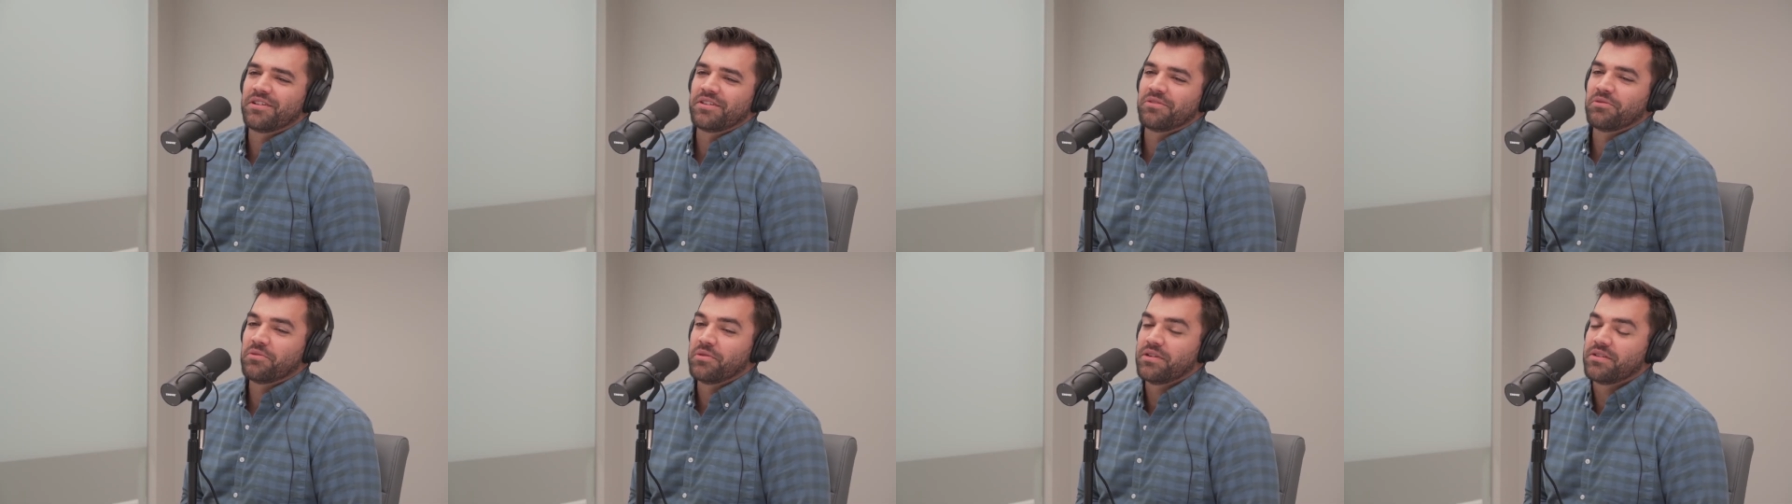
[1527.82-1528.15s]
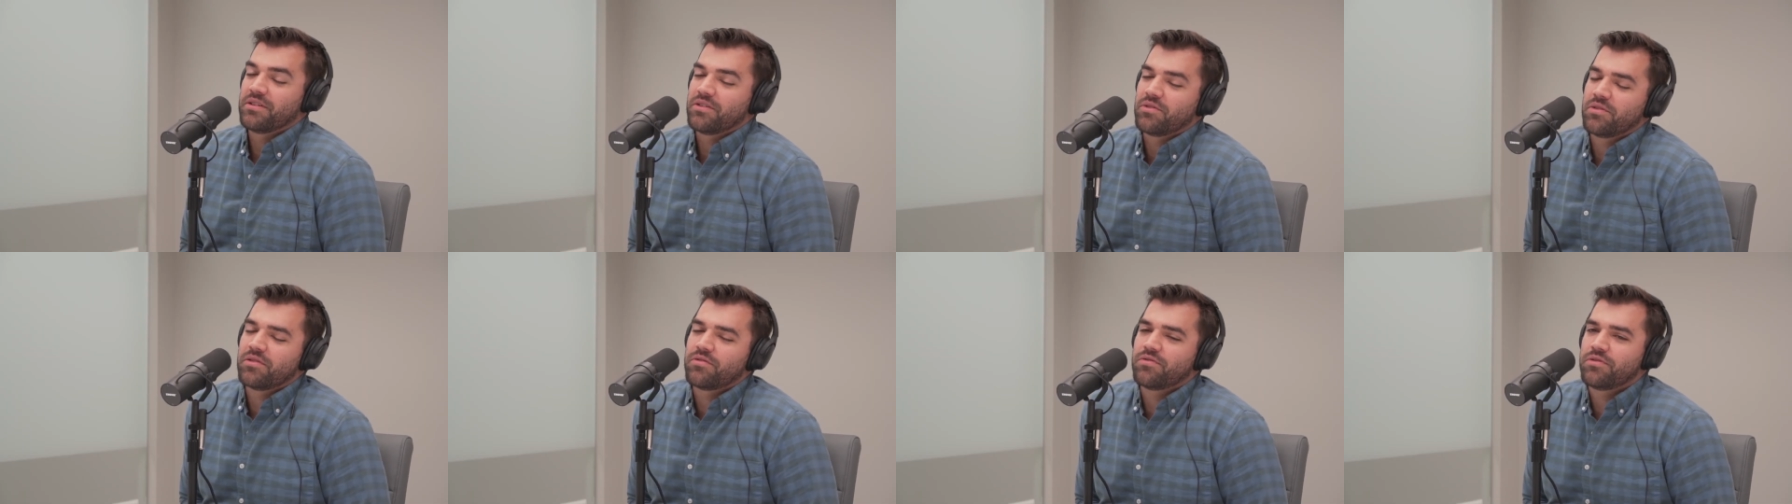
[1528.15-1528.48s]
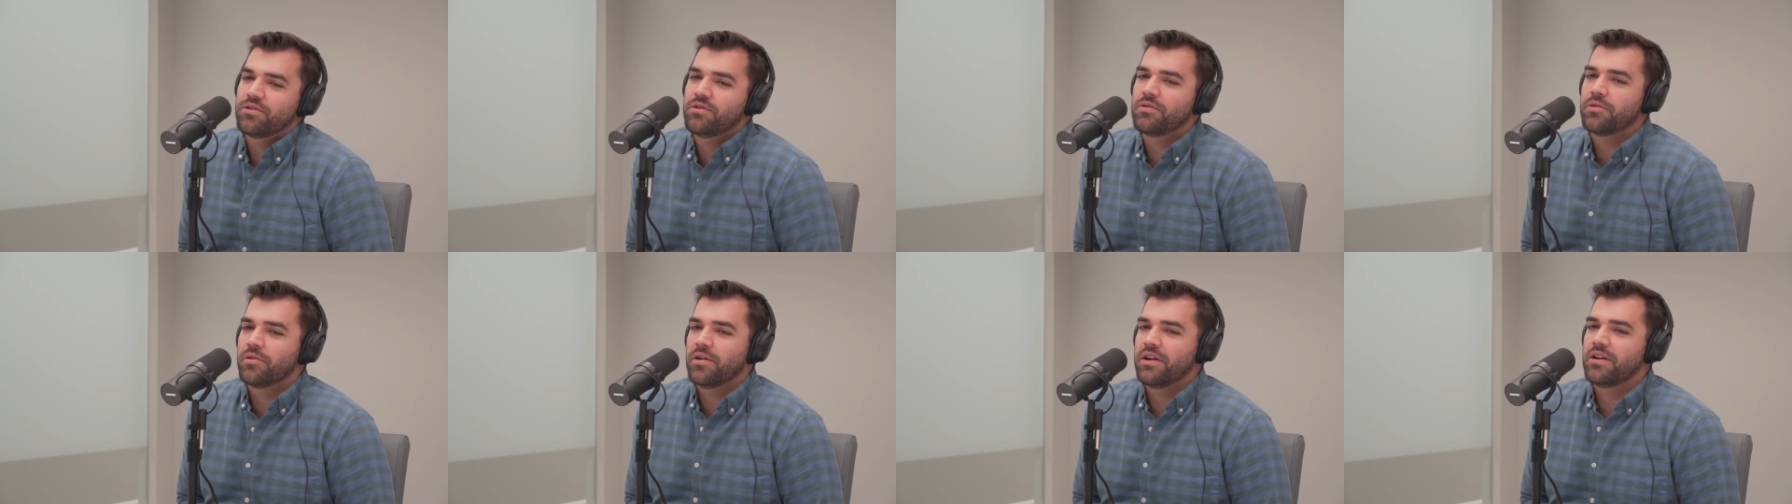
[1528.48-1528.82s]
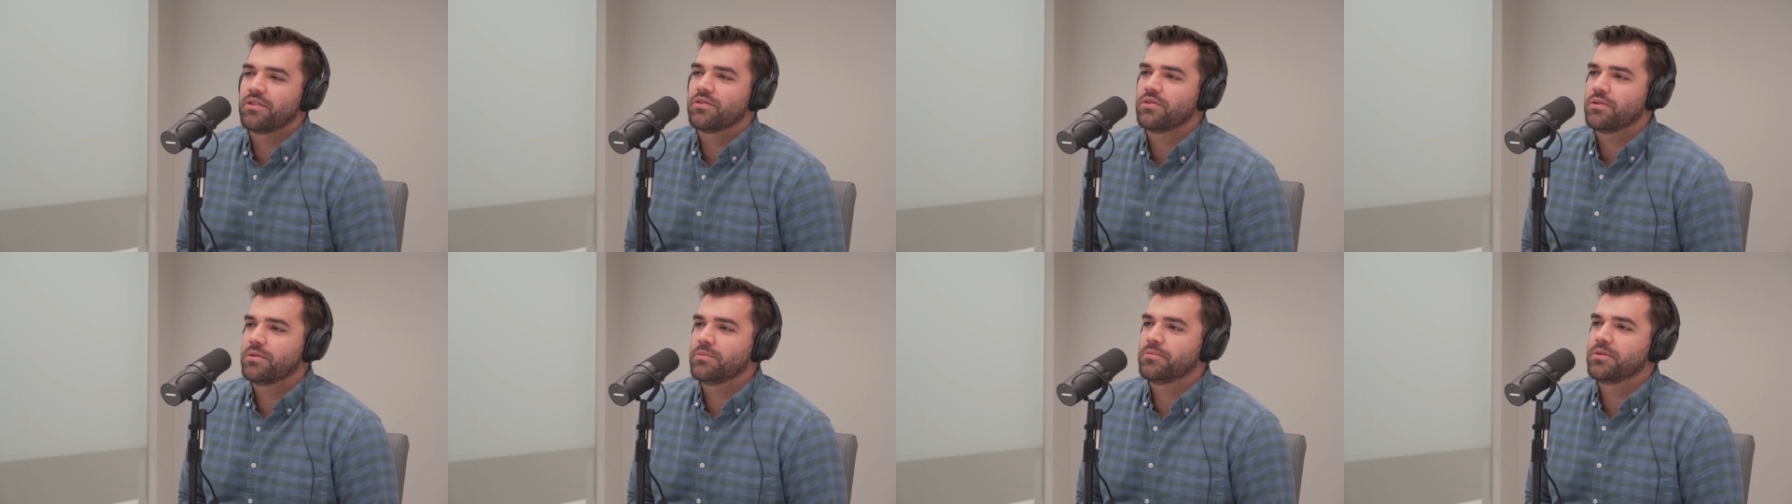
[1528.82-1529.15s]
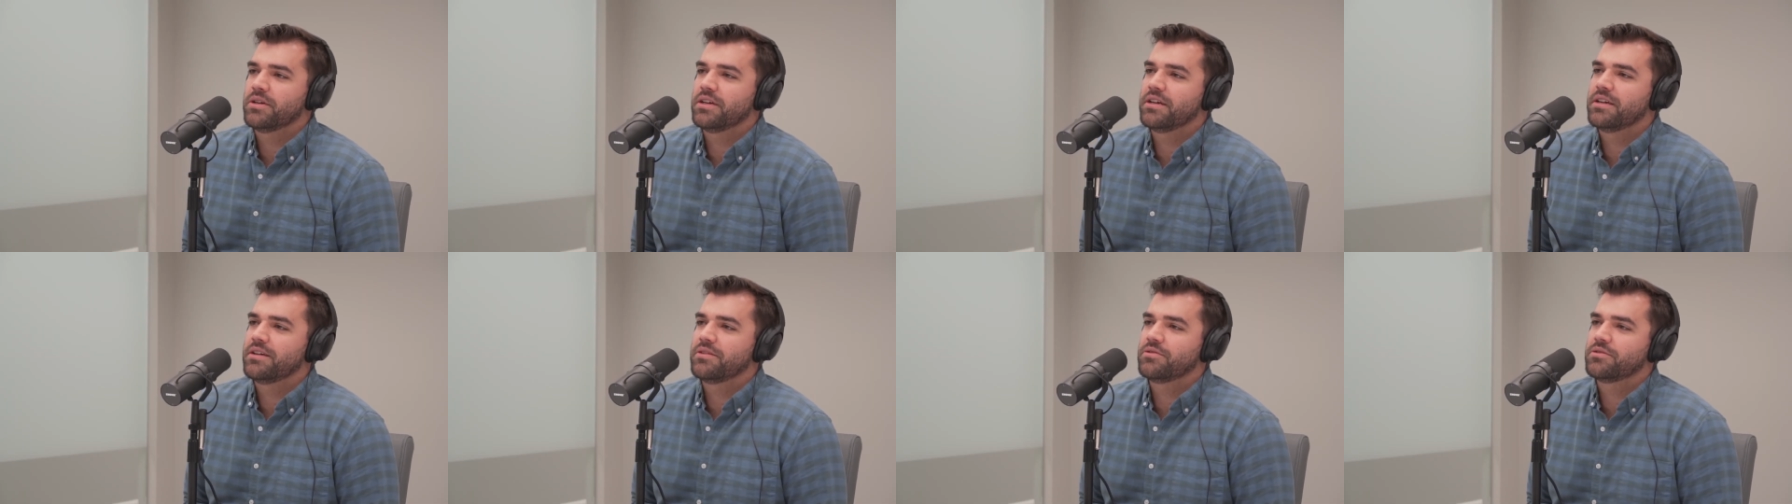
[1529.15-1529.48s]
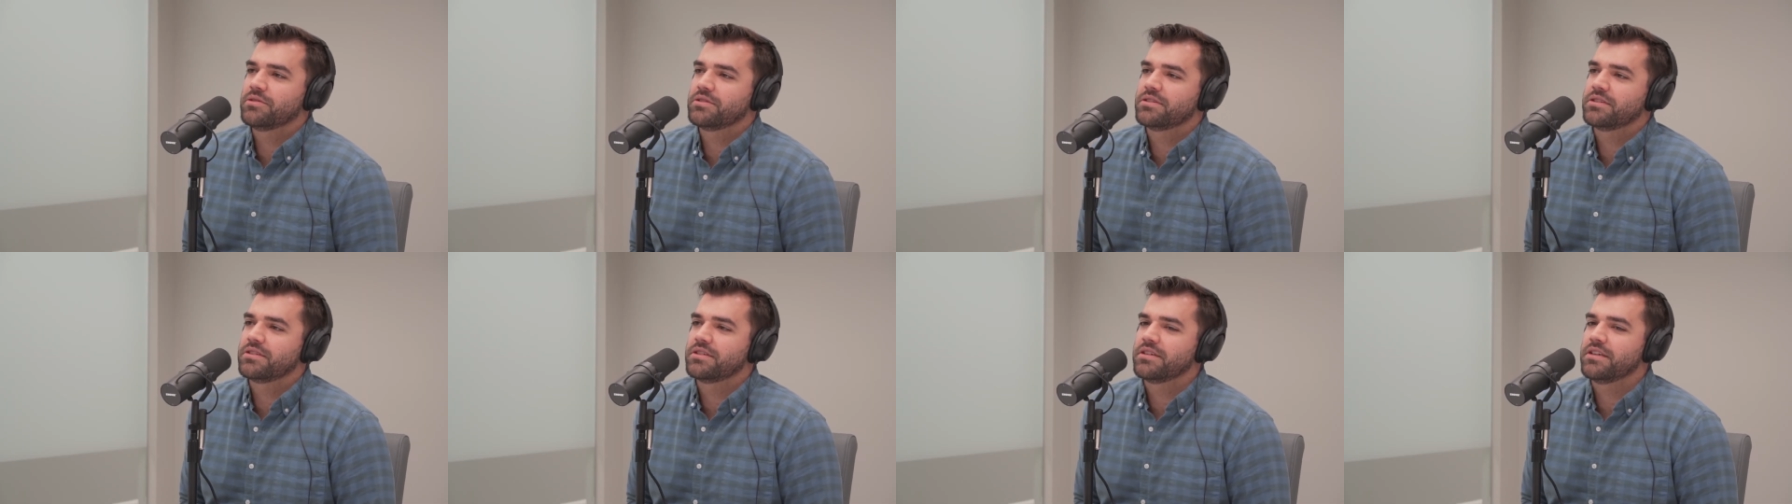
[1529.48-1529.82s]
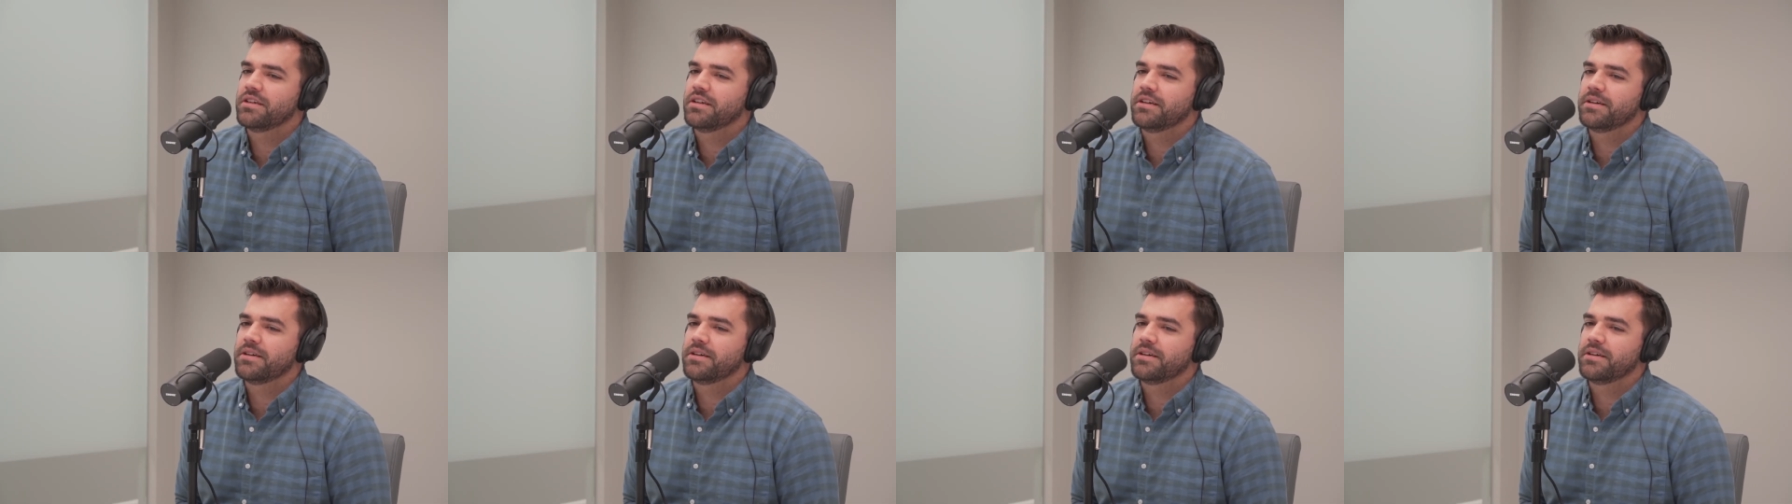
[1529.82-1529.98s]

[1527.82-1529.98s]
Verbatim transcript: we flew around a little bit. It was,